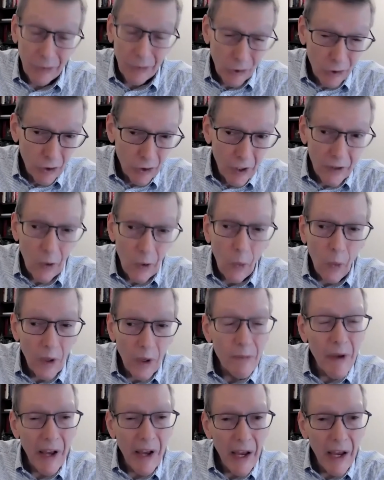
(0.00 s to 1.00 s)
good
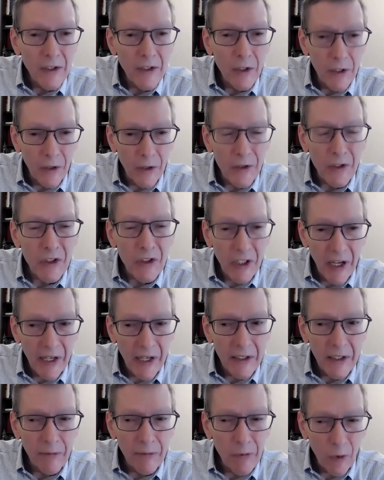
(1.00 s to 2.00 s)
or bad, you don't
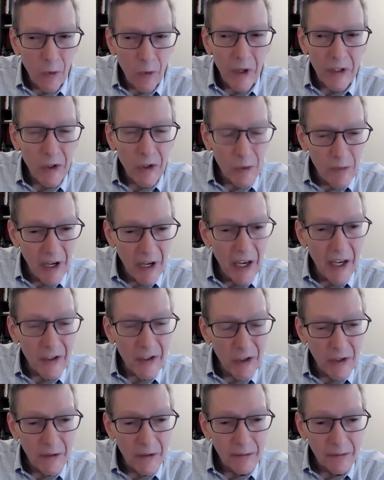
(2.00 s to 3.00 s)
stand up for what you
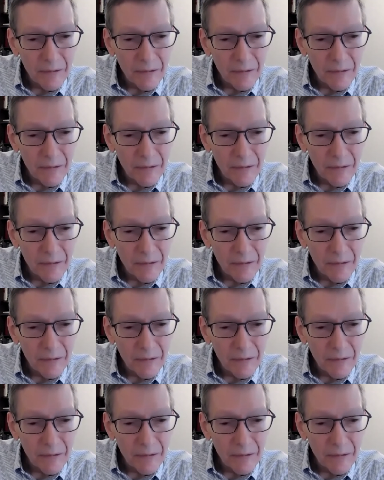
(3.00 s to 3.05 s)
passed.